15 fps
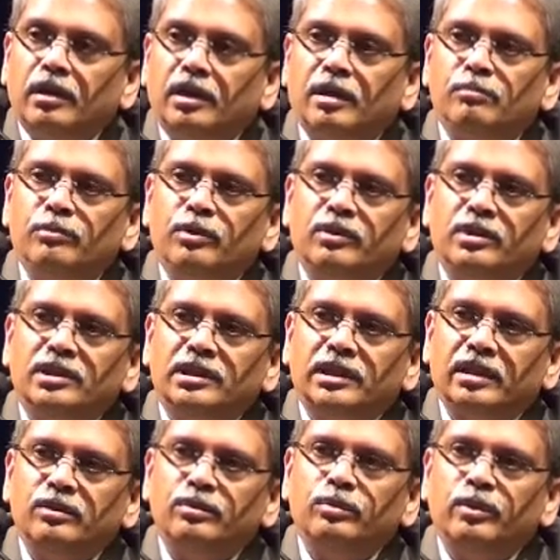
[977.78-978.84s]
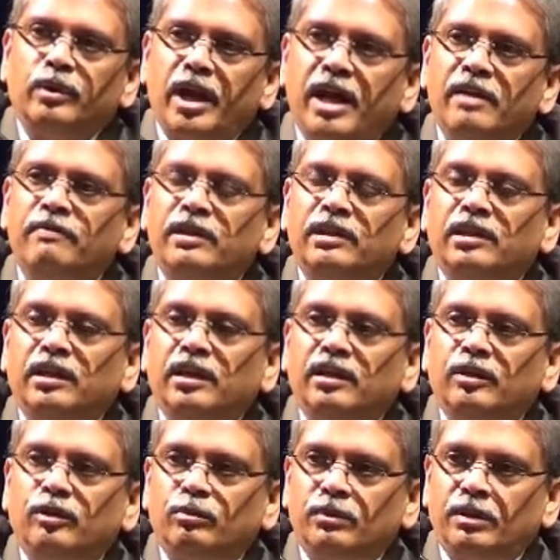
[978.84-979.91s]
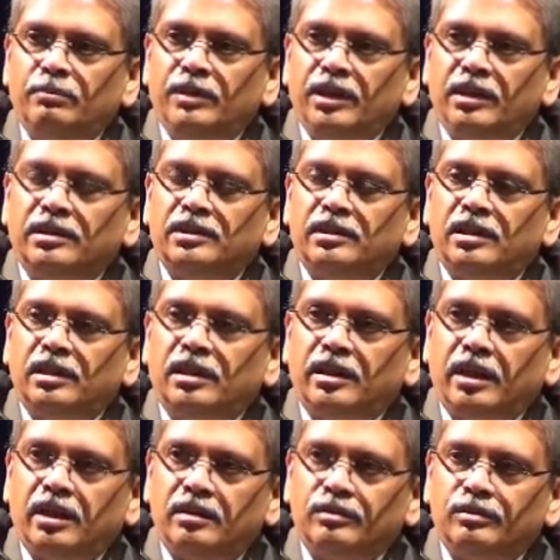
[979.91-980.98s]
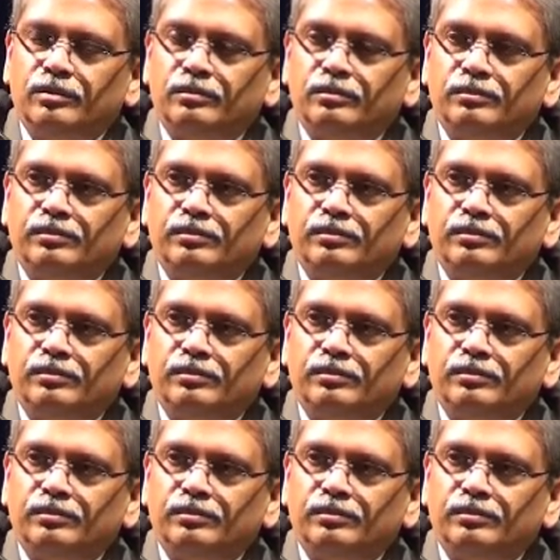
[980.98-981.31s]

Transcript: computers can do everything human beings can do.